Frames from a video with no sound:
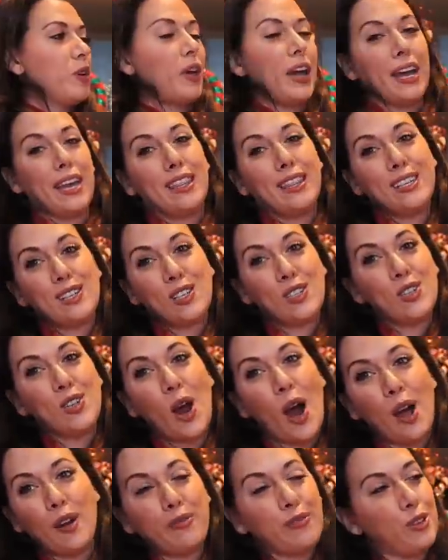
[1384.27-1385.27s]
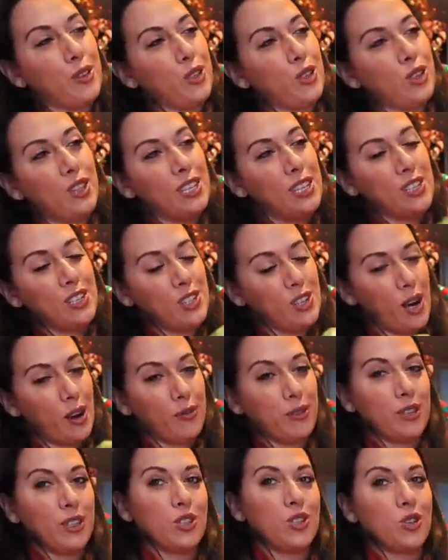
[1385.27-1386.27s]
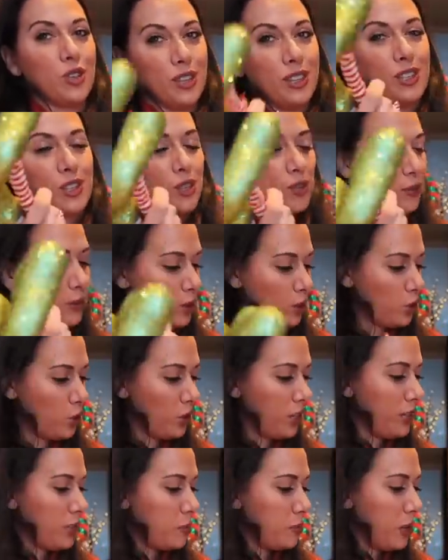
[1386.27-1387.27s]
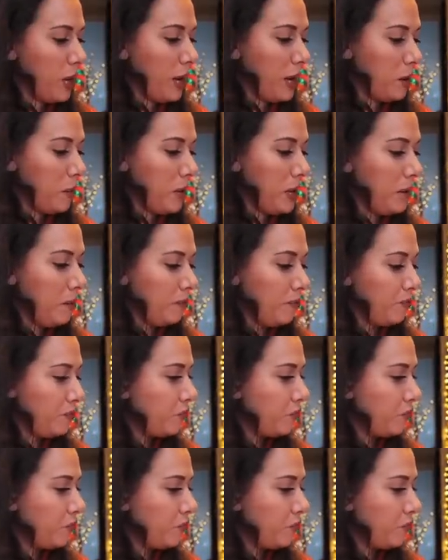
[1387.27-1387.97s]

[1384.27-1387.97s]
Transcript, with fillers: okay, this is not for the, this is not for this tree. This is for the tree that's behind me.